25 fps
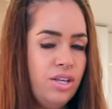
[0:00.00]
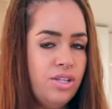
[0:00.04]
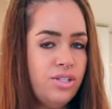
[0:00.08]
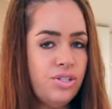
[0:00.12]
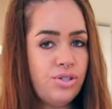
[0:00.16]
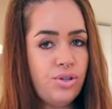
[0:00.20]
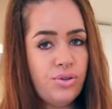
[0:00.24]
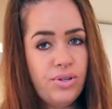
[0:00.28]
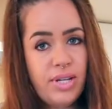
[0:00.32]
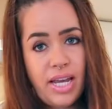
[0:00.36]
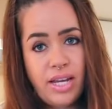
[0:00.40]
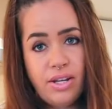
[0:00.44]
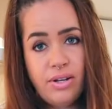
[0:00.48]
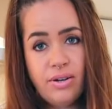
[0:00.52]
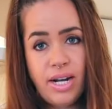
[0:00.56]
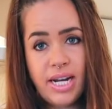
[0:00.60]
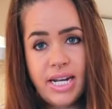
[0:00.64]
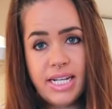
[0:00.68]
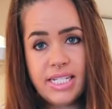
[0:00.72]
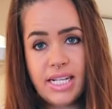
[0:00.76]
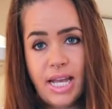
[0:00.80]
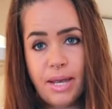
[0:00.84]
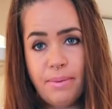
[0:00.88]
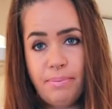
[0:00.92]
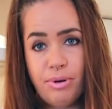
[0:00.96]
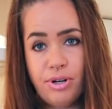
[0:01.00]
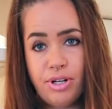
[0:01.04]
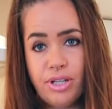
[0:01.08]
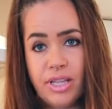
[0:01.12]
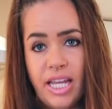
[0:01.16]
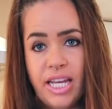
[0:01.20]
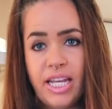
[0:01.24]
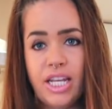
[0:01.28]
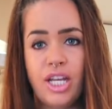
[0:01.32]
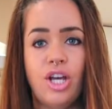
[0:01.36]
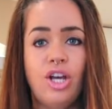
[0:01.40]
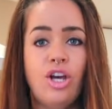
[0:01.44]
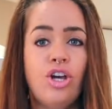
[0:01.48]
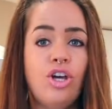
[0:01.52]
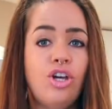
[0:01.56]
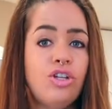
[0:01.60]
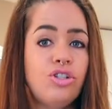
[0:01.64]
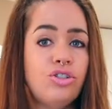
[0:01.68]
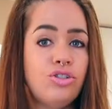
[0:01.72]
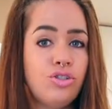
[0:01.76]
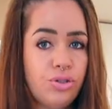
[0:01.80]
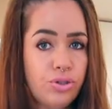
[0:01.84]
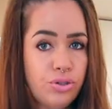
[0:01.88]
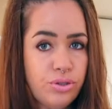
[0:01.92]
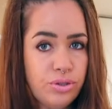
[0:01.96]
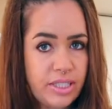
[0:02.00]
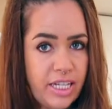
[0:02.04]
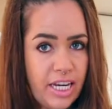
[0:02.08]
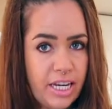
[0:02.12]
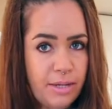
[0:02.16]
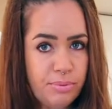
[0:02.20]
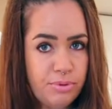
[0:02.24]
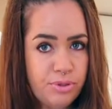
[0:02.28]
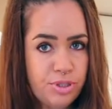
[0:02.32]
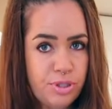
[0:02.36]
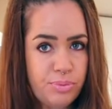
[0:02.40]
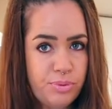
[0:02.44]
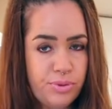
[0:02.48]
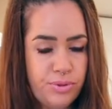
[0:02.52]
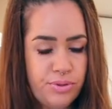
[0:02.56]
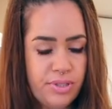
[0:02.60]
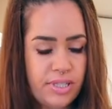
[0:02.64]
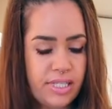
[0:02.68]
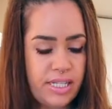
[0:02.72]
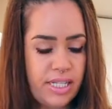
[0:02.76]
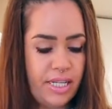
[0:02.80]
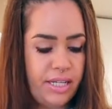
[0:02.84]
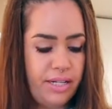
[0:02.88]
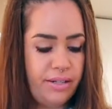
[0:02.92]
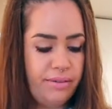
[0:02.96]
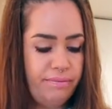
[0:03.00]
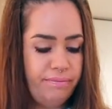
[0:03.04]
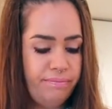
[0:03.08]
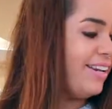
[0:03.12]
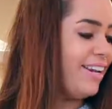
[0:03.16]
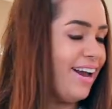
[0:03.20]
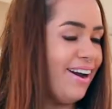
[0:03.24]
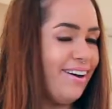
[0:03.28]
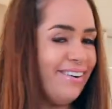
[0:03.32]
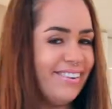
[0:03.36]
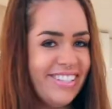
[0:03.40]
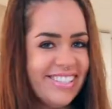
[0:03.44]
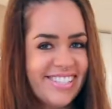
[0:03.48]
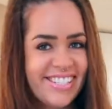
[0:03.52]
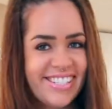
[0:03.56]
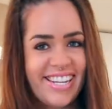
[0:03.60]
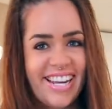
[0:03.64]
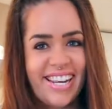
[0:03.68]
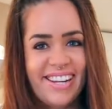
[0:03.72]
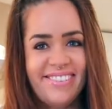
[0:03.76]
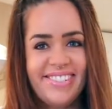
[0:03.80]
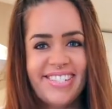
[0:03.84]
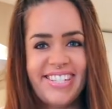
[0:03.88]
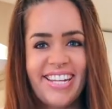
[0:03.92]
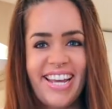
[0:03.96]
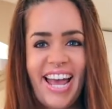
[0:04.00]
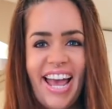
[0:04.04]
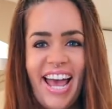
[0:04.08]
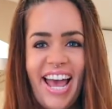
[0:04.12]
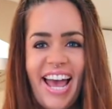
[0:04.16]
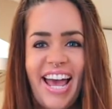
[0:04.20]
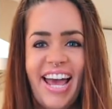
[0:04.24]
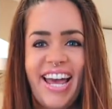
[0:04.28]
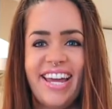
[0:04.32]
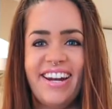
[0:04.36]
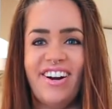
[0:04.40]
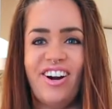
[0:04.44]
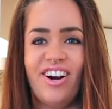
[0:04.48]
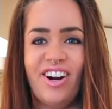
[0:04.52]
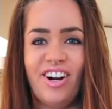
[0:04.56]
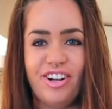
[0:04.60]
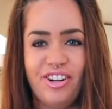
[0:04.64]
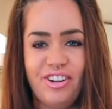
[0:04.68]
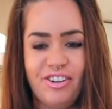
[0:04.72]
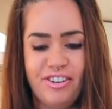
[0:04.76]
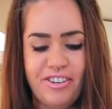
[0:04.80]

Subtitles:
So yeah, you guys, I put like 2 tablespoons in. Now it's time to add our